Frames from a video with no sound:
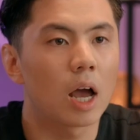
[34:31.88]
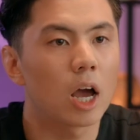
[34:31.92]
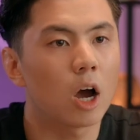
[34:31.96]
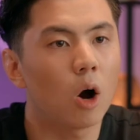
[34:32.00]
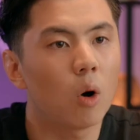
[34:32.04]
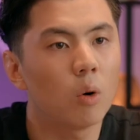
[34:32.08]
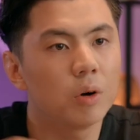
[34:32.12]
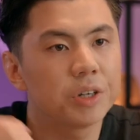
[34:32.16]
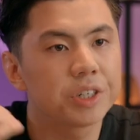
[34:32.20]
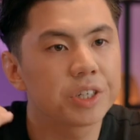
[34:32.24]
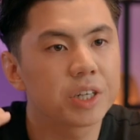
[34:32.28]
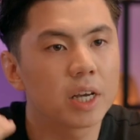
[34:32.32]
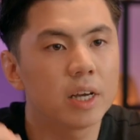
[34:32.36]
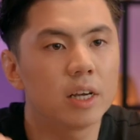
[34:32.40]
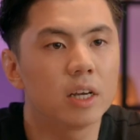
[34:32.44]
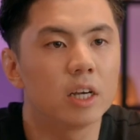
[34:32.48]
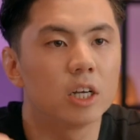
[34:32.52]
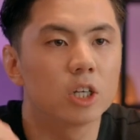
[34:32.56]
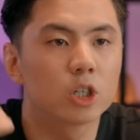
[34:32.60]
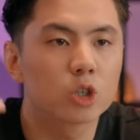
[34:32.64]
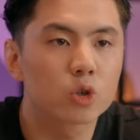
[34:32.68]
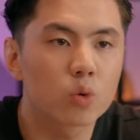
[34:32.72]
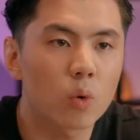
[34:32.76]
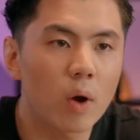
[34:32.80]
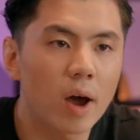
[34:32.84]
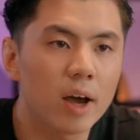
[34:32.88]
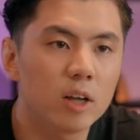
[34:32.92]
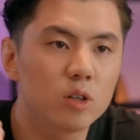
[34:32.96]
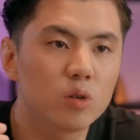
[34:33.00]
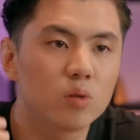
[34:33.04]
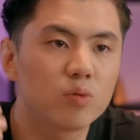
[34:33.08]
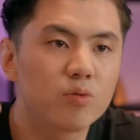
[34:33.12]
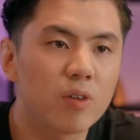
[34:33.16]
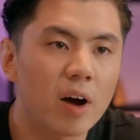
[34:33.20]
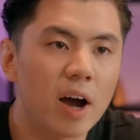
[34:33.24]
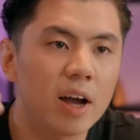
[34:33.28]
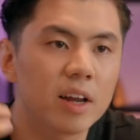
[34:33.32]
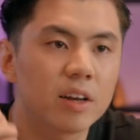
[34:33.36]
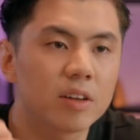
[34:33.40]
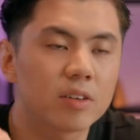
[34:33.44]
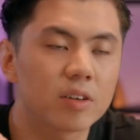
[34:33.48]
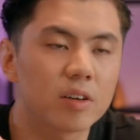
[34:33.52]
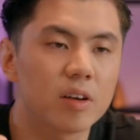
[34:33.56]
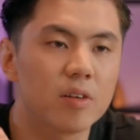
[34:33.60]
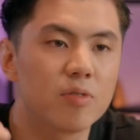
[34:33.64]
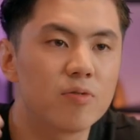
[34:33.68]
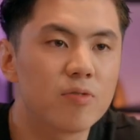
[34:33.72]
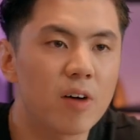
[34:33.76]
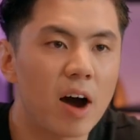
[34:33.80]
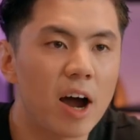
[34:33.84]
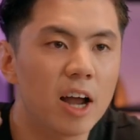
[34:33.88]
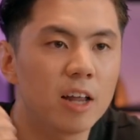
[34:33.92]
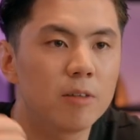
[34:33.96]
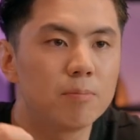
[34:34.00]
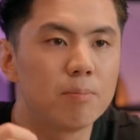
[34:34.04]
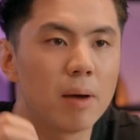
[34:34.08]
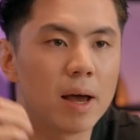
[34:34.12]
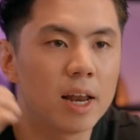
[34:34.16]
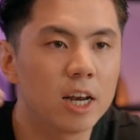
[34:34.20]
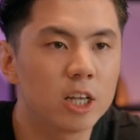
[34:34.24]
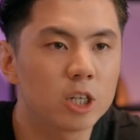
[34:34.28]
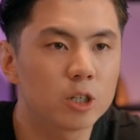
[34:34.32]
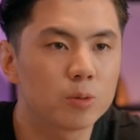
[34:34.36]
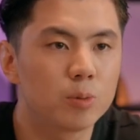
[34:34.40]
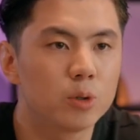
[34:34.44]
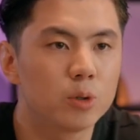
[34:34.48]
I always say try to find a fine balance